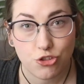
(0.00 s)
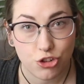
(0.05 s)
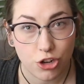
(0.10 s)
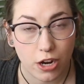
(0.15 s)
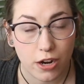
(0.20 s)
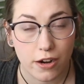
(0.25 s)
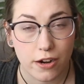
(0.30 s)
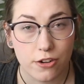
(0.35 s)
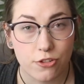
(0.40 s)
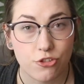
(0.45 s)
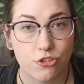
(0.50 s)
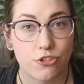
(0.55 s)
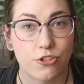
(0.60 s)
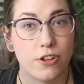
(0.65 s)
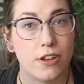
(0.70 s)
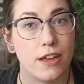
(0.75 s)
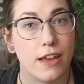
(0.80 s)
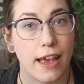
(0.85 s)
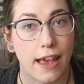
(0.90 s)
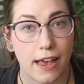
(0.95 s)
charged
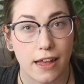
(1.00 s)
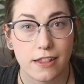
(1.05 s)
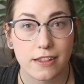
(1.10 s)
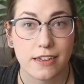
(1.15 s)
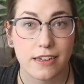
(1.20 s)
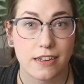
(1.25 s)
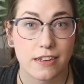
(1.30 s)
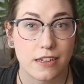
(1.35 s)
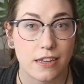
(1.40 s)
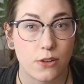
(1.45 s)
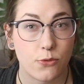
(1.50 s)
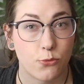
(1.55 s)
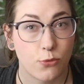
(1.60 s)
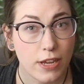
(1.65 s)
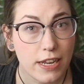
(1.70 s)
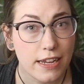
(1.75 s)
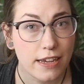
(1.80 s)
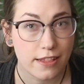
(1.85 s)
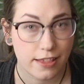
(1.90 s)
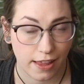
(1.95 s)
LED
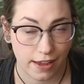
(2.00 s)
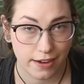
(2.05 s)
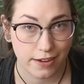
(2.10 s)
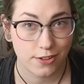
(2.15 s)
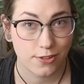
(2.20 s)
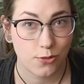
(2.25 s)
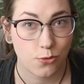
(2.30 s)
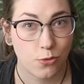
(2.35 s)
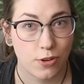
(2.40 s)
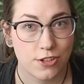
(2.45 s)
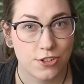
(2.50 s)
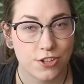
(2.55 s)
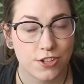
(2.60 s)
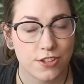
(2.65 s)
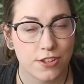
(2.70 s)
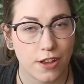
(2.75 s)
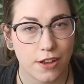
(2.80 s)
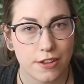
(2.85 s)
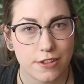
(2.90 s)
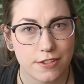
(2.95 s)
reading light, which
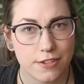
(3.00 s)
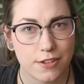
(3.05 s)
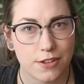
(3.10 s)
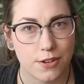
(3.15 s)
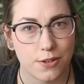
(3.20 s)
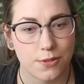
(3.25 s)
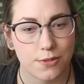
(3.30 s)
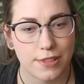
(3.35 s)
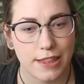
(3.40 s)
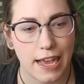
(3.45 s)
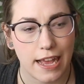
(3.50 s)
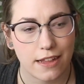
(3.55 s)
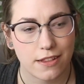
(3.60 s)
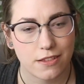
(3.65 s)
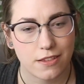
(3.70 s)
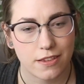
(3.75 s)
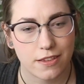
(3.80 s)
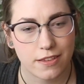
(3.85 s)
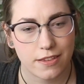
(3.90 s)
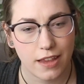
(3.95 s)
is also
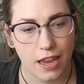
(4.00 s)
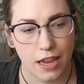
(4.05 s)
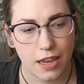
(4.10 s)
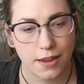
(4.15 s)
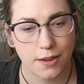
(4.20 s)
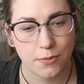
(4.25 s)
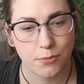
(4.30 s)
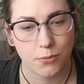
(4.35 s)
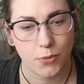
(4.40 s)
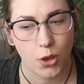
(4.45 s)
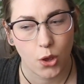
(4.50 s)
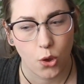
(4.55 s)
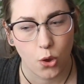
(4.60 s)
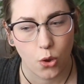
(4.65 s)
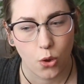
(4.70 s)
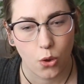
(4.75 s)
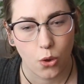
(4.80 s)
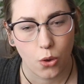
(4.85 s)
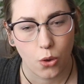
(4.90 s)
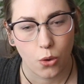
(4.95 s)
that same
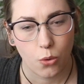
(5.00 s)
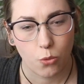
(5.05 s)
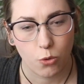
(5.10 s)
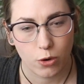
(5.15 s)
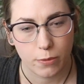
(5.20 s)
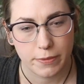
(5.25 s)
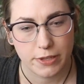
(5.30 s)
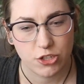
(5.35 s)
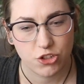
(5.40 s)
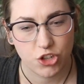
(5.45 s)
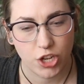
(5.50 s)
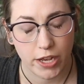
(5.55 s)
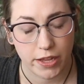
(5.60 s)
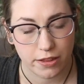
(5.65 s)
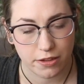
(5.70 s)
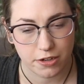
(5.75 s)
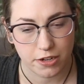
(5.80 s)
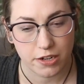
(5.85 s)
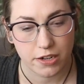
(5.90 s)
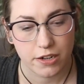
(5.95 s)
warmish
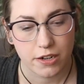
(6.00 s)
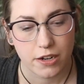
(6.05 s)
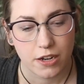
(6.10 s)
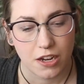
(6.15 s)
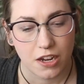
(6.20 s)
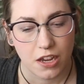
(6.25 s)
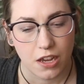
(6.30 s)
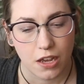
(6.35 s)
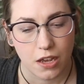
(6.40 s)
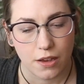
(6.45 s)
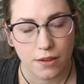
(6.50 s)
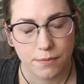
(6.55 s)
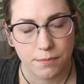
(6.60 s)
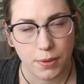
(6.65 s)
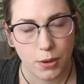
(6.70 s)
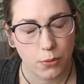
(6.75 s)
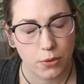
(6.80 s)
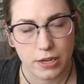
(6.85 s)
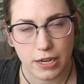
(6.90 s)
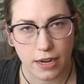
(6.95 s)
color,
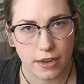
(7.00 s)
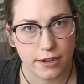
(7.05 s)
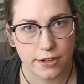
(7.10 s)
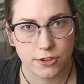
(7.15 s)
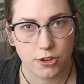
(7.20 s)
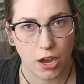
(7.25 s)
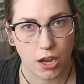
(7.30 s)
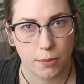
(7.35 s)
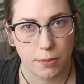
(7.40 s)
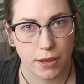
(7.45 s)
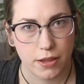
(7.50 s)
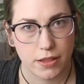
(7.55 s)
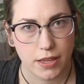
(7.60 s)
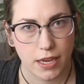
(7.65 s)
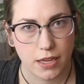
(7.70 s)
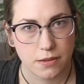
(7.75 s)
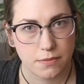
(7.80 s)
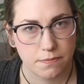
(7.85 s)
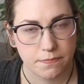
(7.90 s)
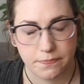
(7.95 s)
but we're not going to talk about
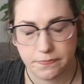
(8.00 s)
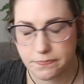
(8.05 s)
that.